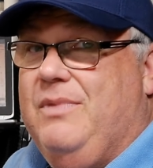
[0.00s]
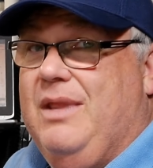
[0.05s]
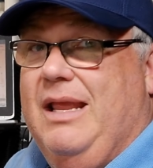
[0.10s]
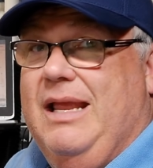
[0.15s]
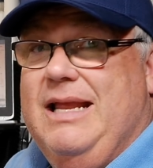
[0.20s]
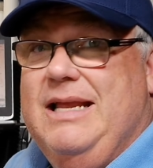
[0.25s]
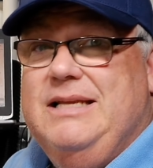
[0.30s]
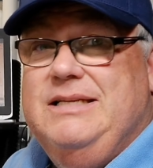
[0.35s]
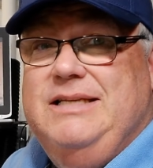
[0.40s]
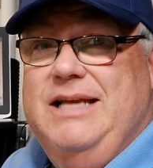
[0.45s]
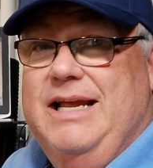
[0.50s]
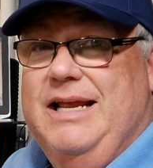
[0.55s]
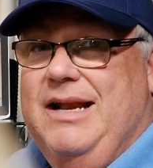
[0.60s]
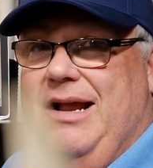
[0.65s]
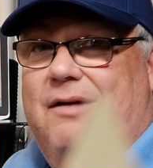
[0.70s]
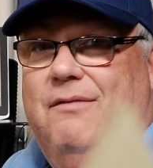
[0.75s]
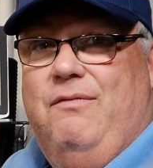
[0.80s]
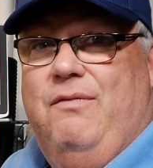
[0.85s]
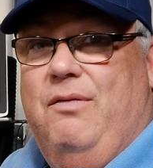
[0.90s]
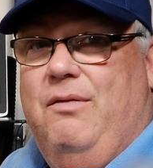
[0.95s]
easy
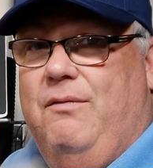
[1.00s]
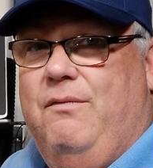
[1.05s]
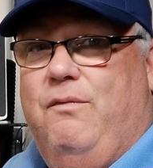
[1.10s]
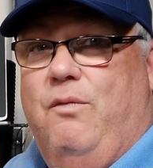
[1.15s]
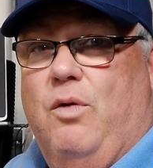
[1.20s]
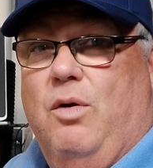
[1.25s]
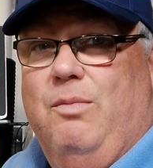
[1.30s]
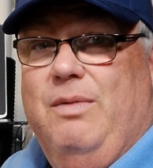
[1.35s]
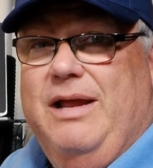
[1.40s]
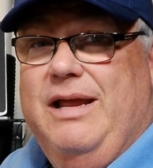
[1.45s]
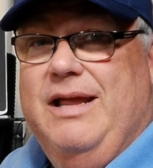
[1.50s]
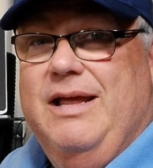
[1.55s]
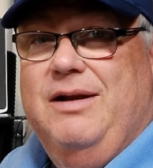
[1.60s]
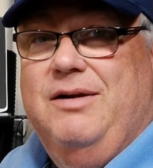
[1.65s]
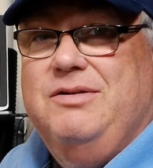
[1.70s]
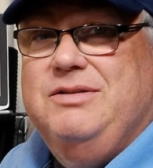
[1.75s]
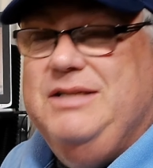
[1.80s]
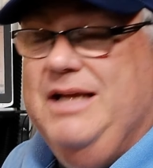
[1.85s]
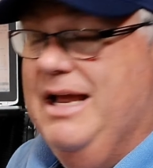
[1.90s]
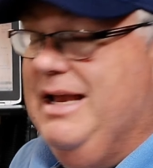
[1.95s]
enough for
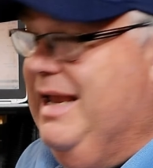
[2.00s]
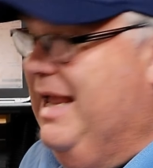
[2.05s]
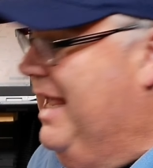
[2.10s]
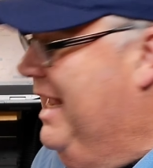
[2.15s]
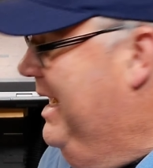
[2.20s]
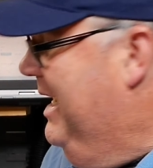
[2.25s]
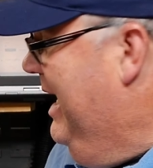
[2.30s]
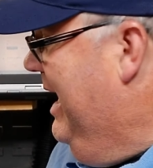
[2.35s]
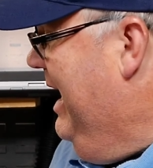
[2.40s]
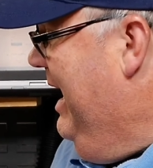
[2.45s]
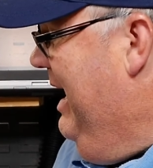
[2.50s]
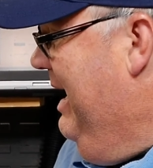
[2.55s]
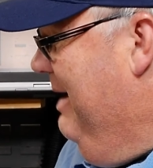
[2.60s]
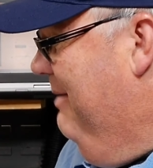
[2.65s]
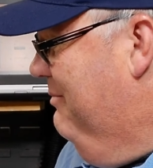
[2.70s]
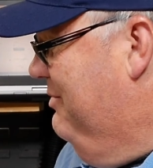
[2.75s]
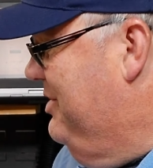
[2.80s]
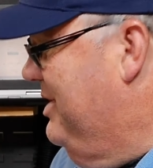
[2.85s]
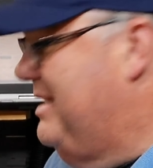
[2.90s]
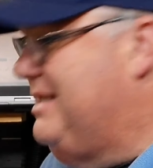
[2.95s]
beginners. Again, I
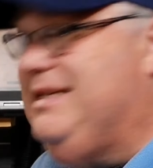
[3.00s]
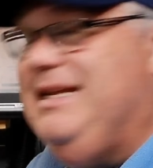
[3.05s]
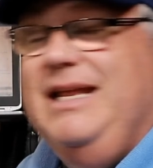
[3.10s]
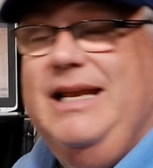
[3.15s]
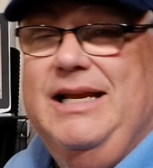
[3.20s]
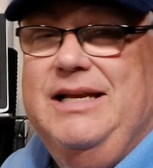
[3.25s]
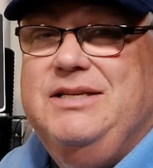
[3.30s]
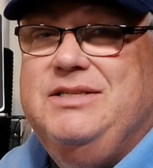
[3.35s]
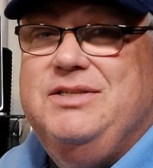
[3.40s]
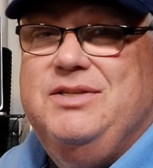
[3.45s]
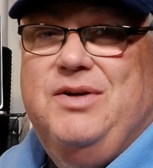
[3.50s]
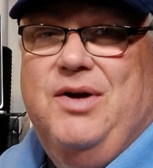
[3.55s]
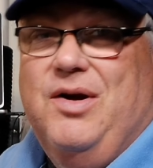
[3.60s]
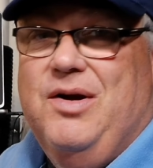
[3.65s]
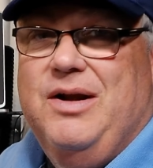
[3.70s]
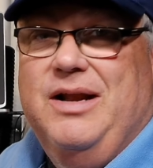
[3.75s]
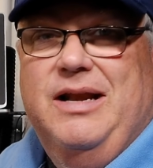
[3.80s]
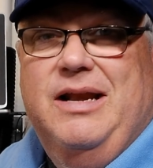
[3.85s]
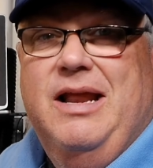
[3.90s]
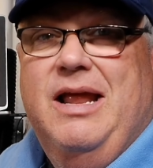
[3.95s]
am just getting
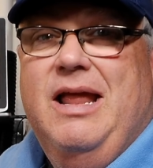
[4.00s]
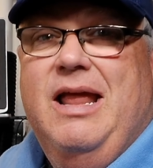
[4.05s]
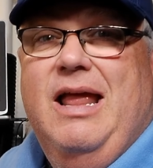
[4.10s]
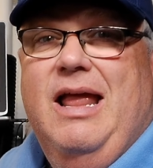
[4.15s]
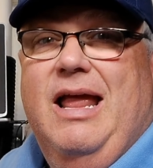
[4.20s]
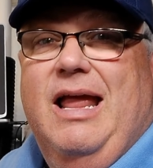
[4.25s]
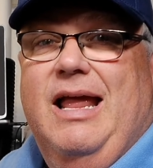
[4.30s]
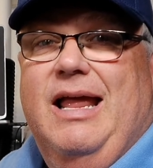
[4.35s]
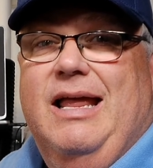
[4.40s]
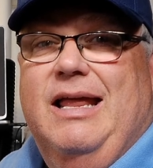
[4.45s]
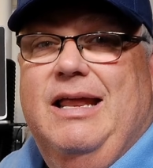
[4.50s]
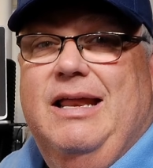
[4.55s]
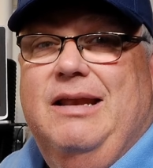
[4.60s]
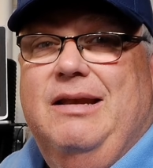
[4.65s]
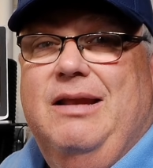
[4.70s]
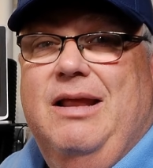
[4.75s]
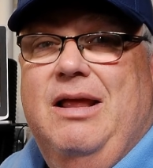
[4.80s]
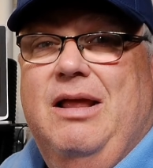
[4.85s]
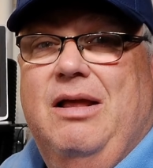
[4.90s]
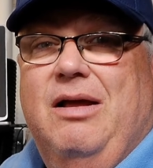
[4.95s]
started
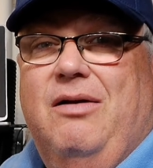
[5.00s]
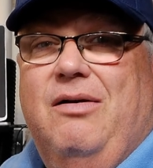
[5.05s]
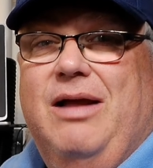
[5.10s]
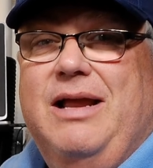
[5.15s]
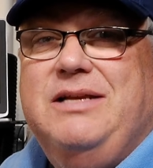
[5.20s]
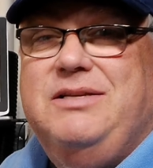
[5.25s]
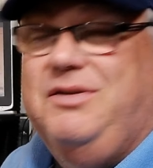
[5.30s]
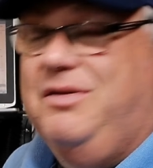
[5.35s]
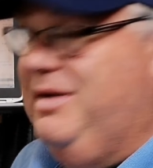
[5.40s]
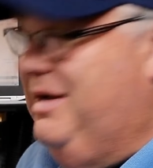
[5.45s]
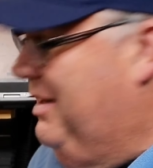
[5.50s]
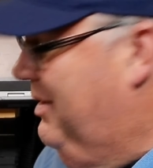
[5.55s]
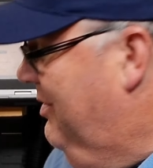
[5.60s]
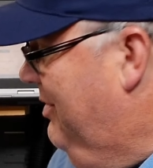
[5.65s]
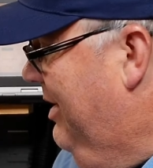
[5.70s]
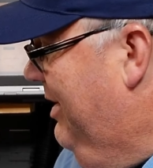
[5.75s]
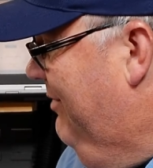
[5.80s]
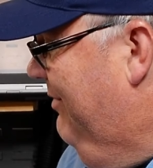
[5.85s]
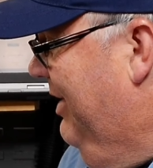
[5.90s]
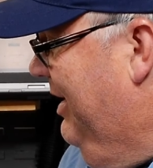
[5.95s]
in laser
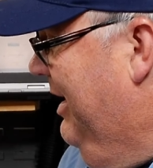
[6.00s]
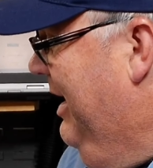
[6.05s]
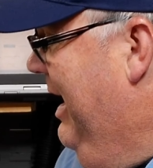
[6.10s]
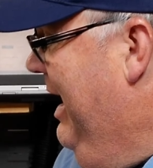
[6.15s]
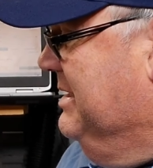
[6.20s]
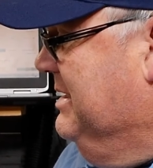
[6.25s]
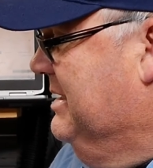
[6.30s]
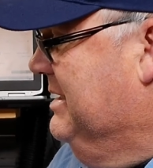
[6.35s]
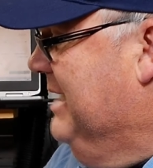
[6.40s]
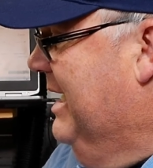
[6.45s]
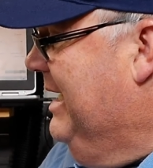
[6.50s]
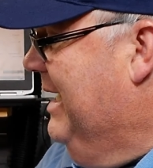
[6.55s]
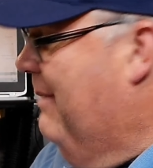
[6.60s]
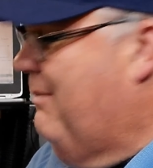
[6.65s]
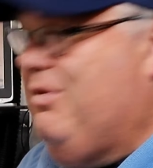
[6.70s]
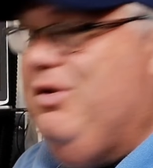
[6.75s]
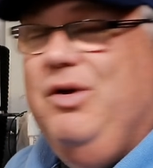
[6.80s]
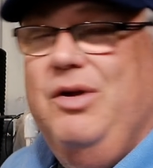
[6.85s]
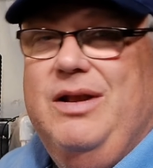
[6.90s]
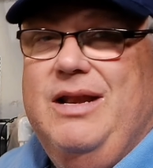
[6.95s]
engraving.
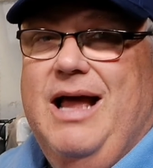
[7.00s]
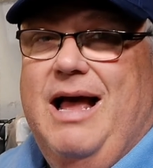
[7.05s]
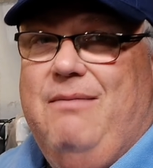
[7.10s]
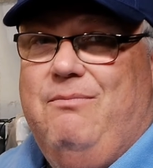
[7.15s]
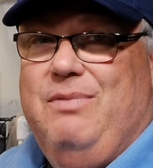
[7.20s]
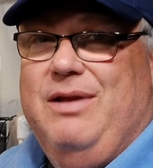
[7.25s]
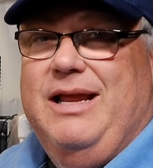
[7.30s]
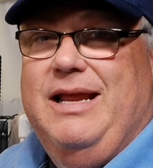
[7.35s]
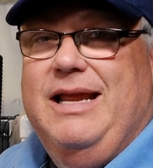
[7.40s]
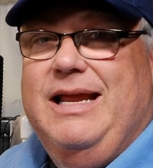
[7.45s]
Setup could not be